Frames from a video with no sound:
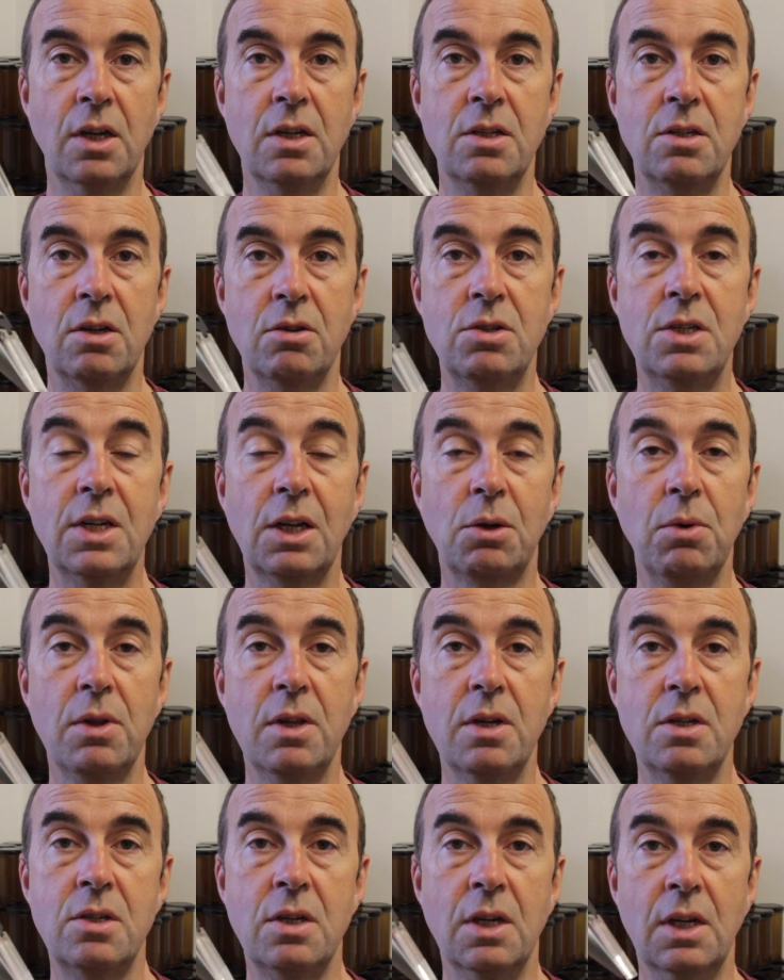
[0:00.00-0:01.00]
So stick
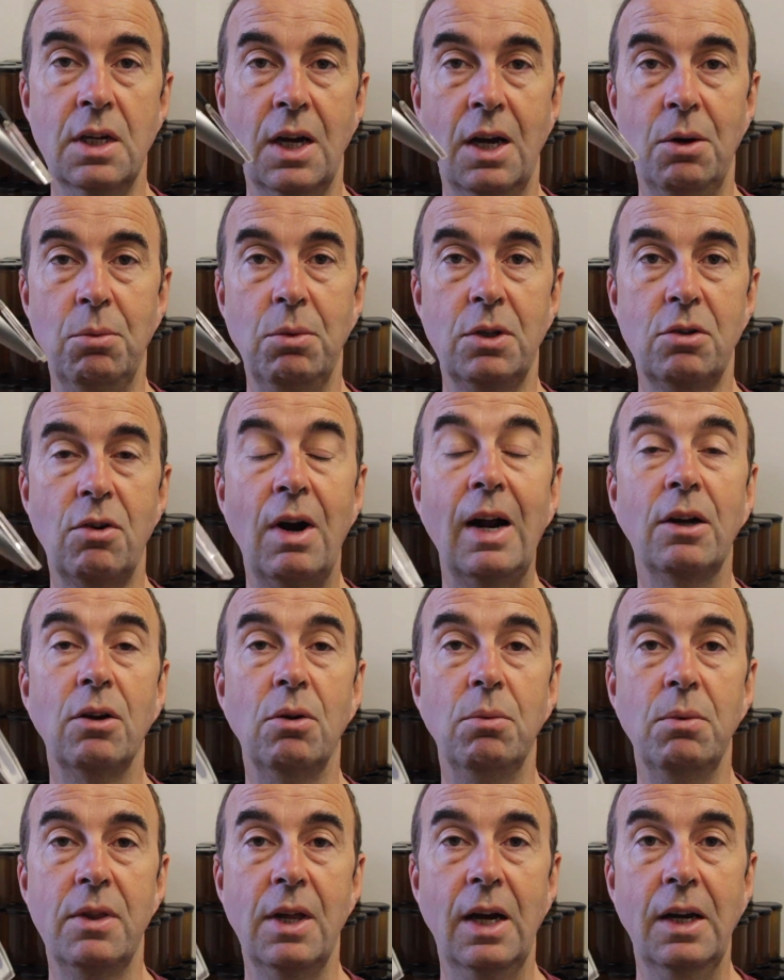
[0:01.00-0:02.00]
with us and we'll crack
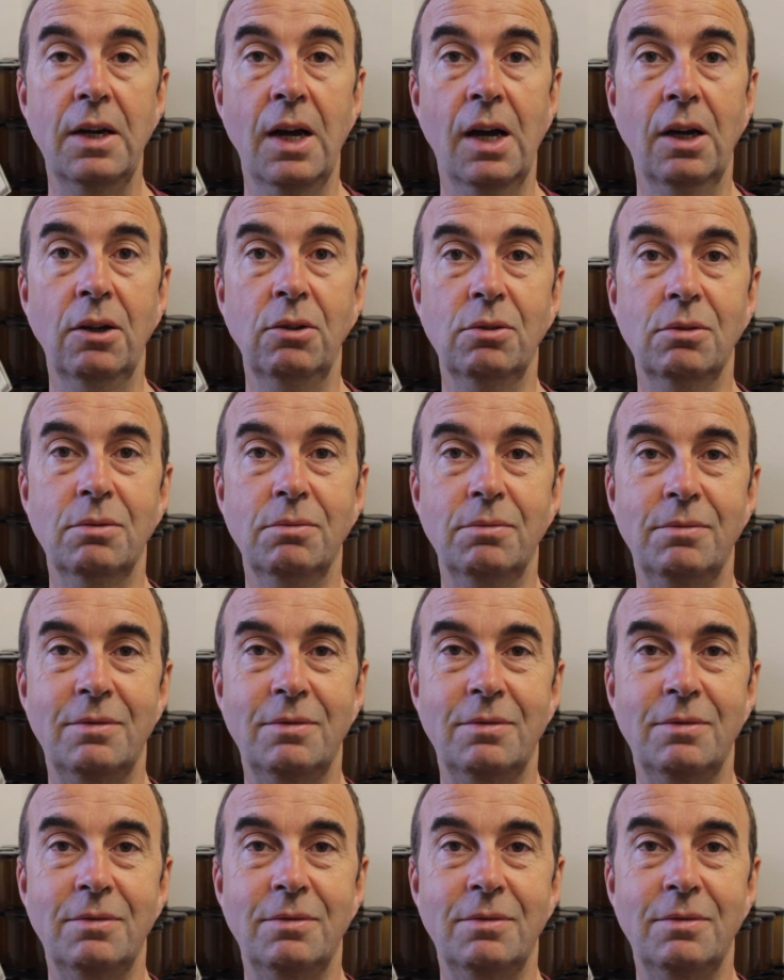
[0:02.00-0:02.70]
on with that now.